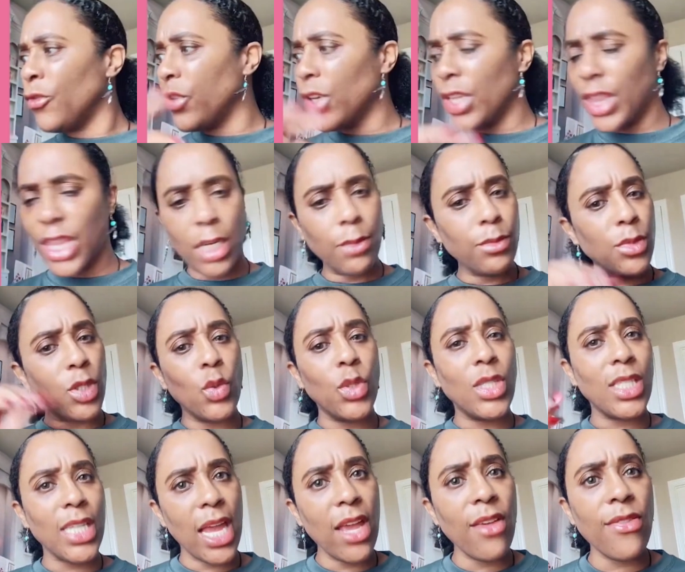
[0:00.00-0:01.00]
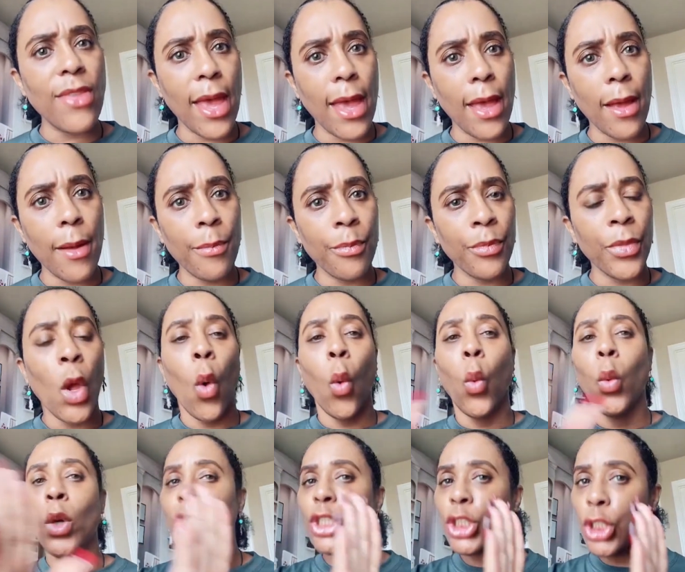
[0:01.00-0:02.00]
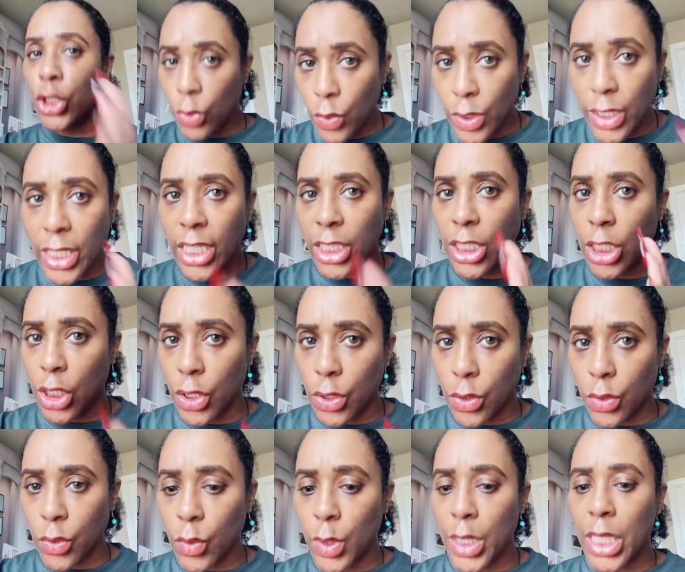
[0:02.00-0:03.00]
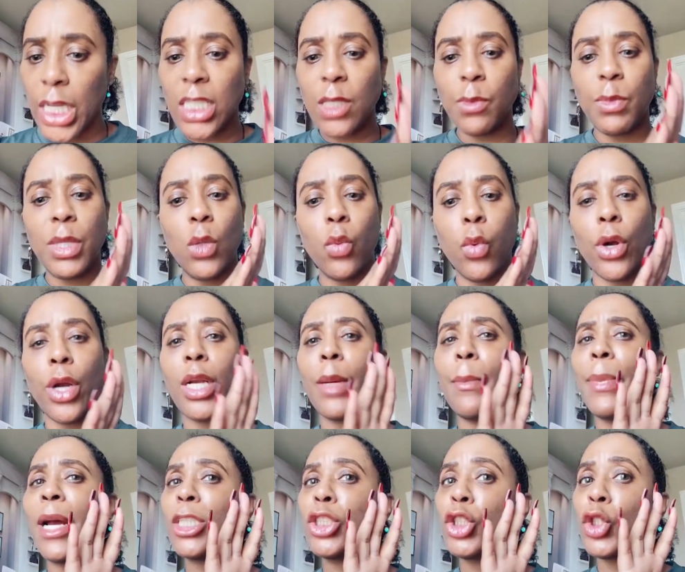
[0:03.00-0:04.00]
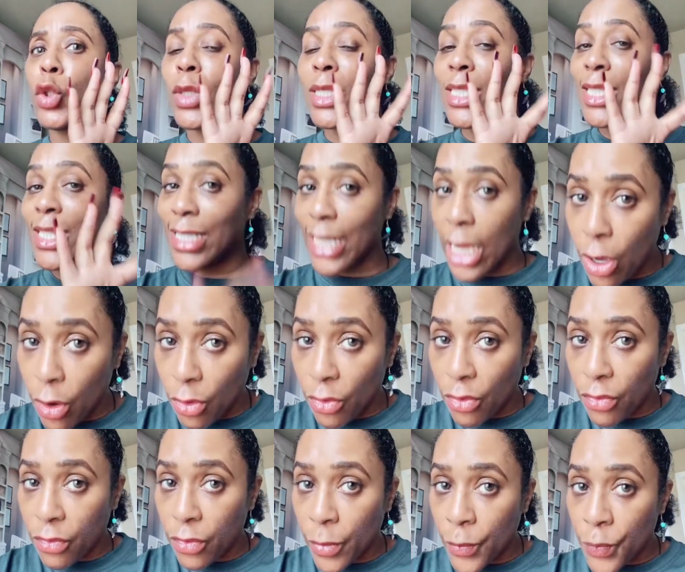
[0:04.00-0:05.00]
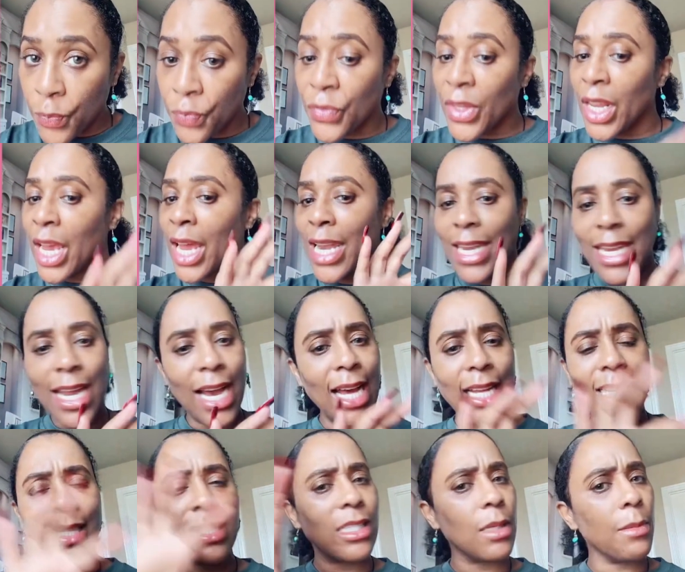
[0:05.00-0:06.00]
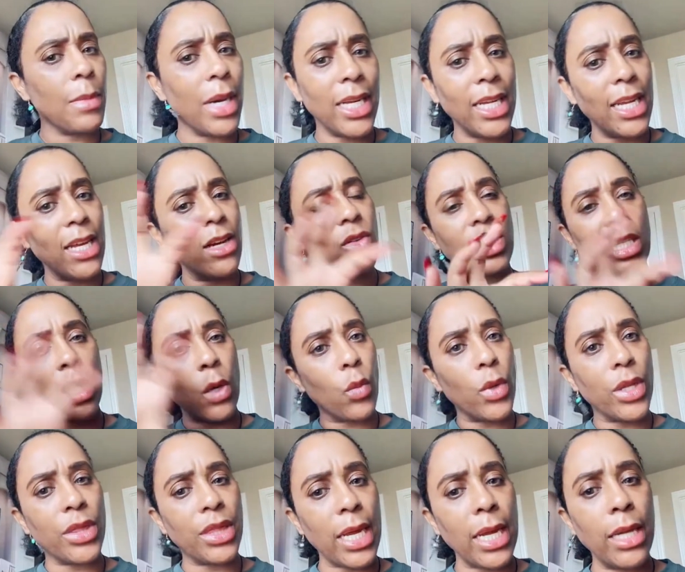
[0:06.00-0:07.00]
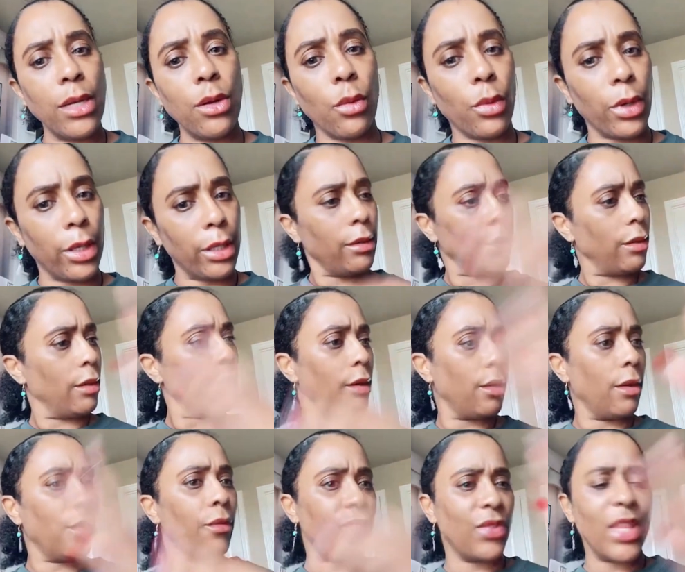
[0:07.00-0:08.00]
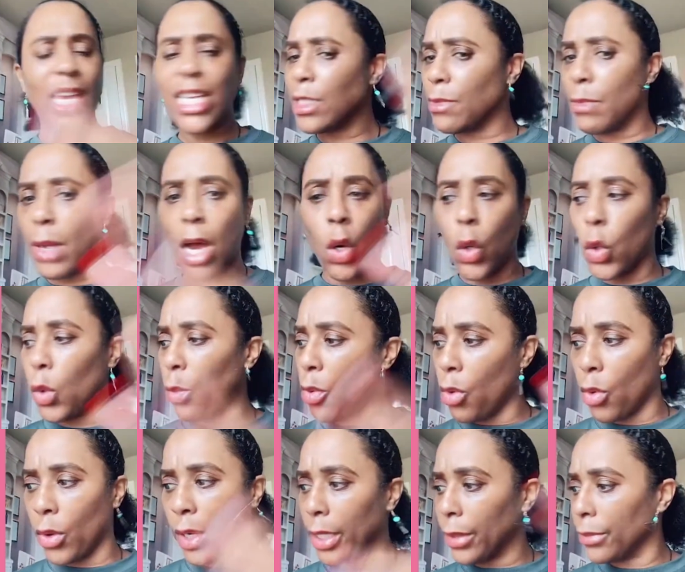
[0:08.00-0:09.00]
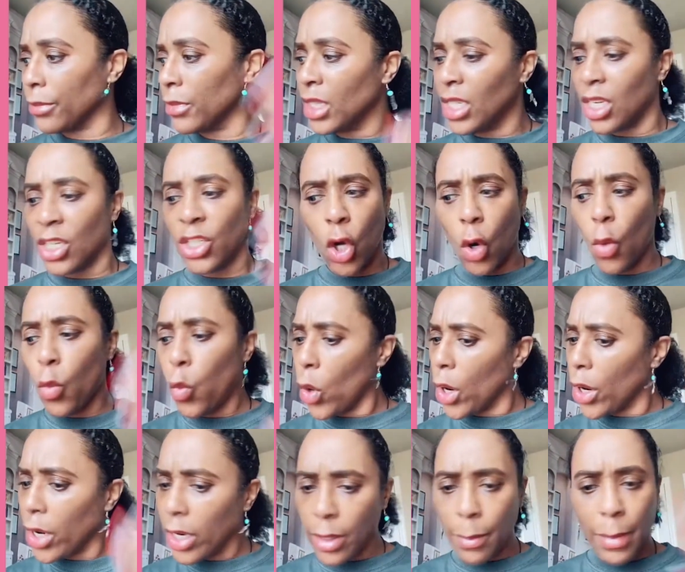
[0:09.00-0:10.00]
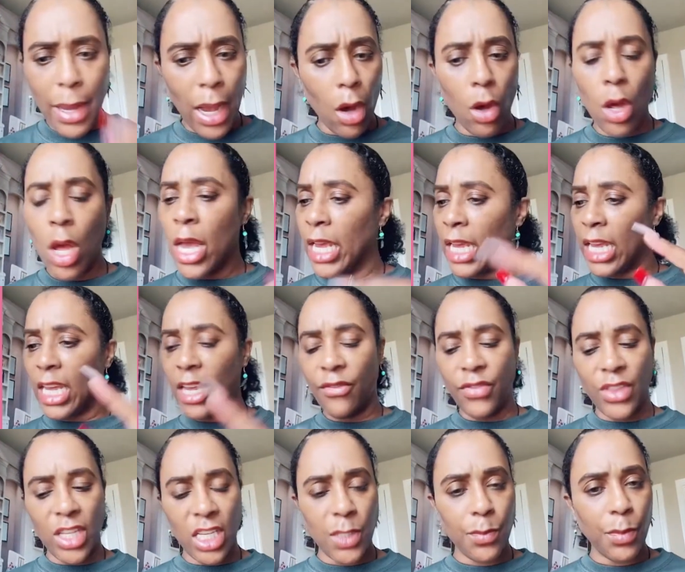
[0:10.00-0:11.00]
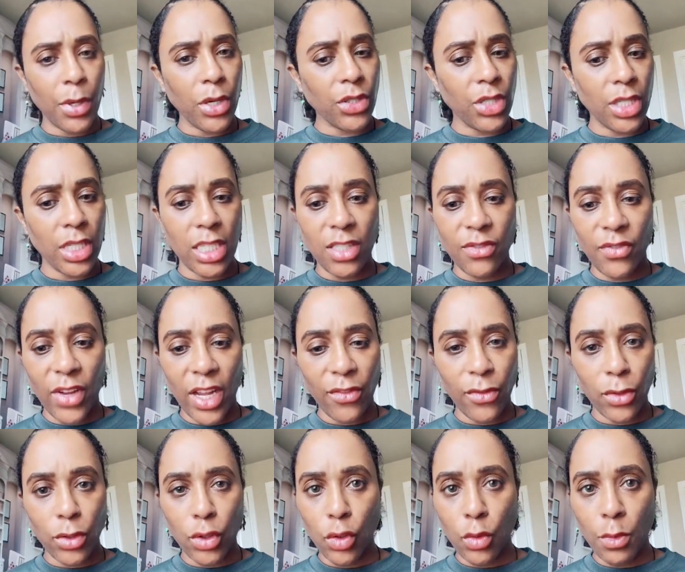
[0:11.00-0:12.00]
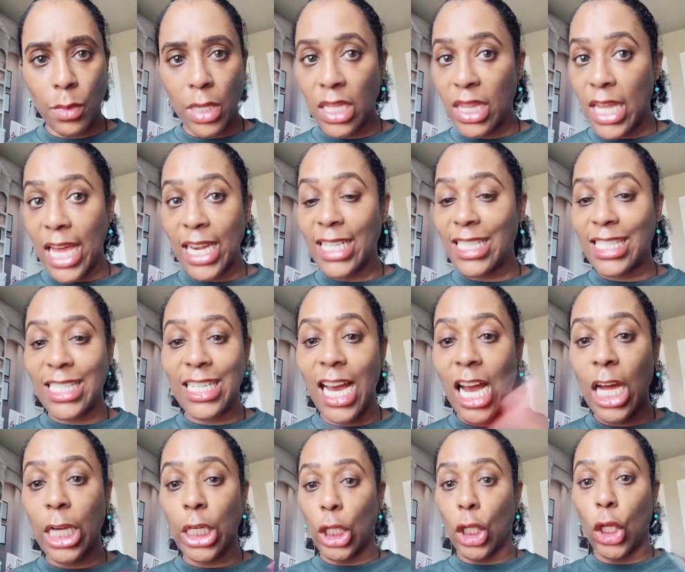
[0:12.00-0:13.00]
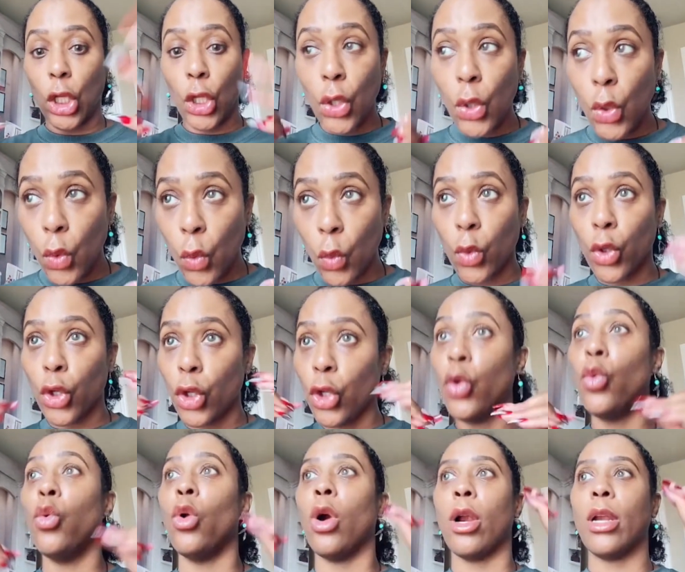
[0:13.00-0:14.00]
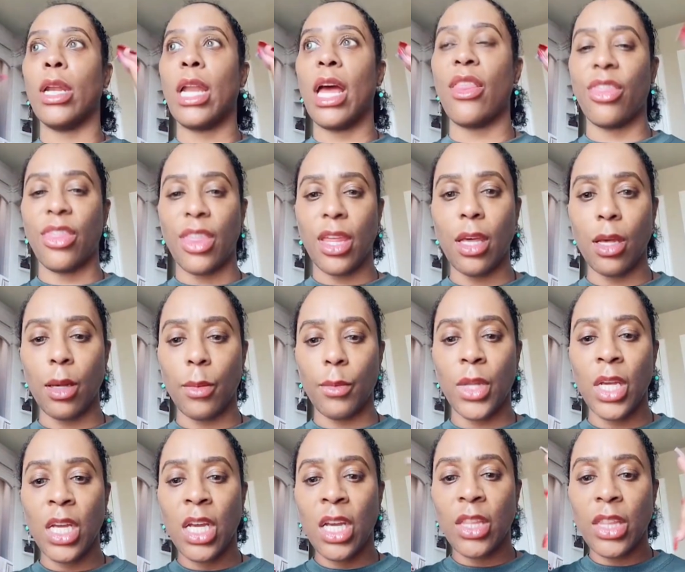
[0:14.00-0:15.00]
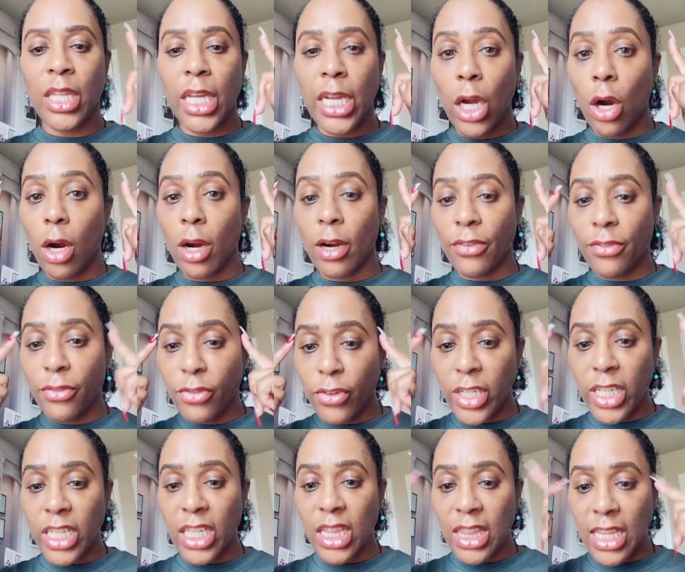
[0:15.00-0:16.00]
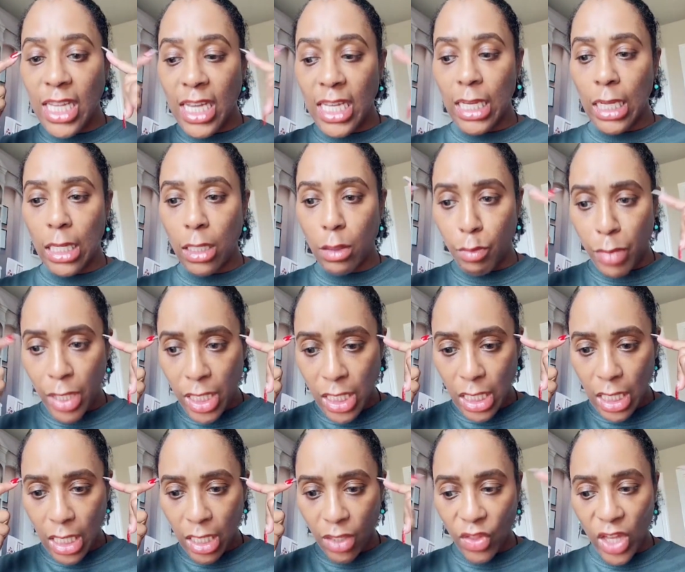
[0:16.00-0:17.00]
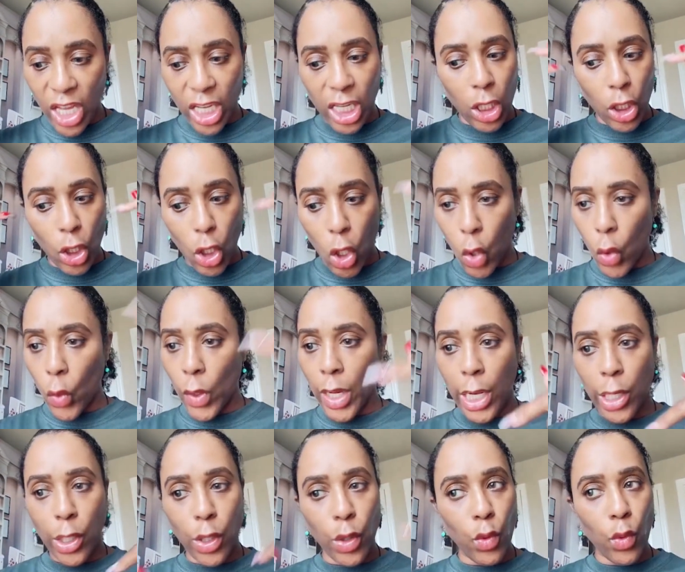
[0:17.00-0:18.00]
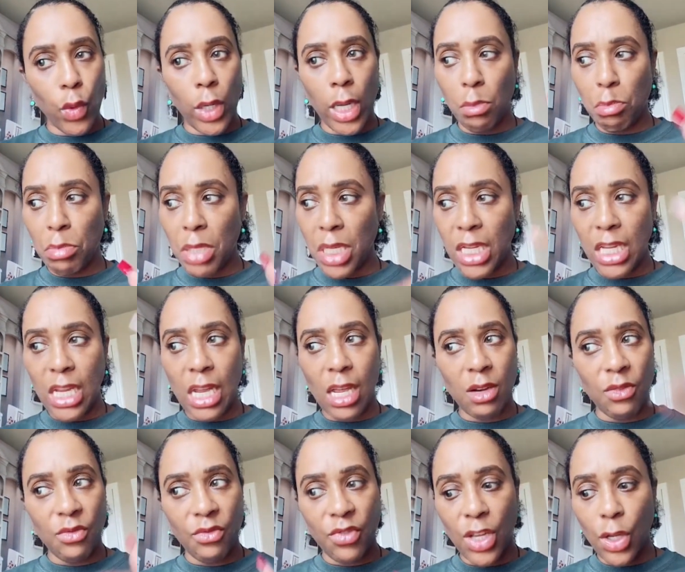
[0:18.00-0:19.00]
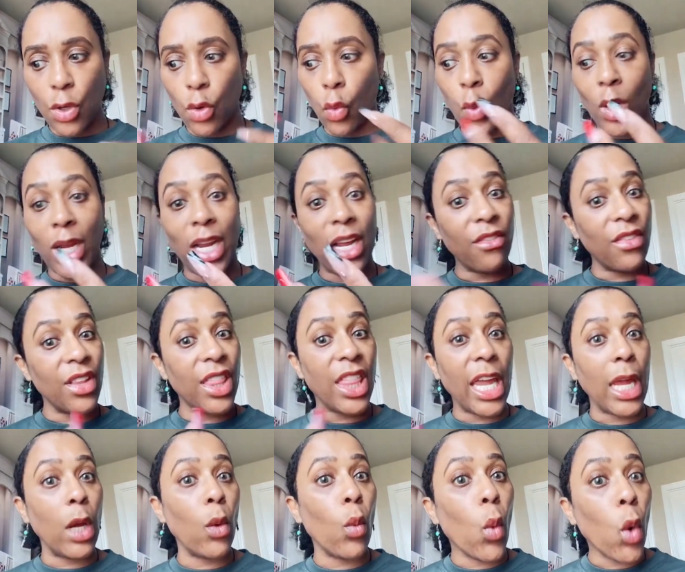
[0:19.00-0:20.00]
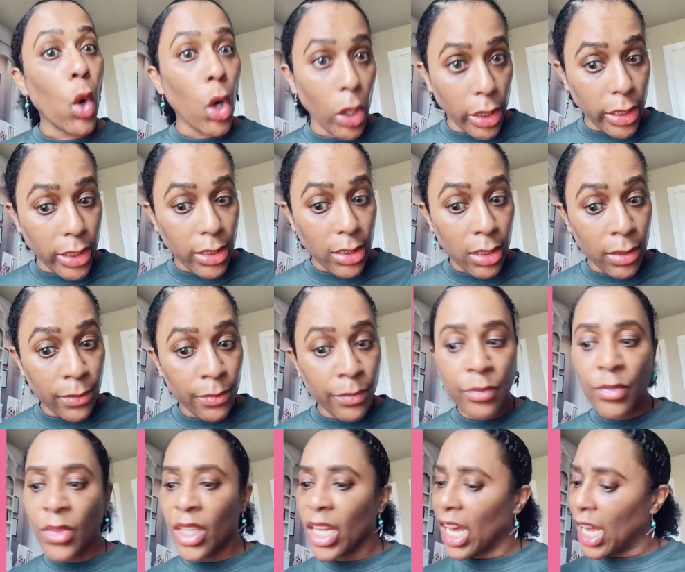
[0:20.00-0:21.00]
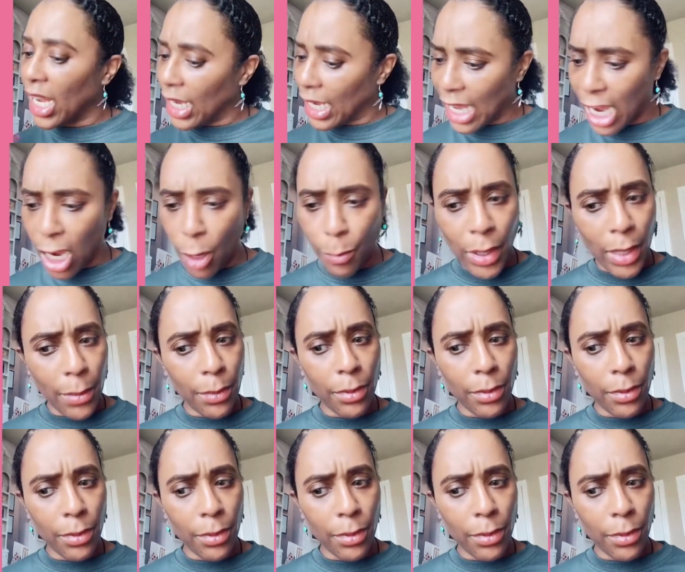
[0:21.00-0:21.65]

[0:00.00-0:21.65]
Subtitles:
for them to say that. What you need to do is be worried about yourself, not somebody else and what they're doing. That's my whole point. Don't worry about if this person is faithful to me. That is not you. You are not them. They are a free thinking being that can go and do and be and feel whatever they want. Allow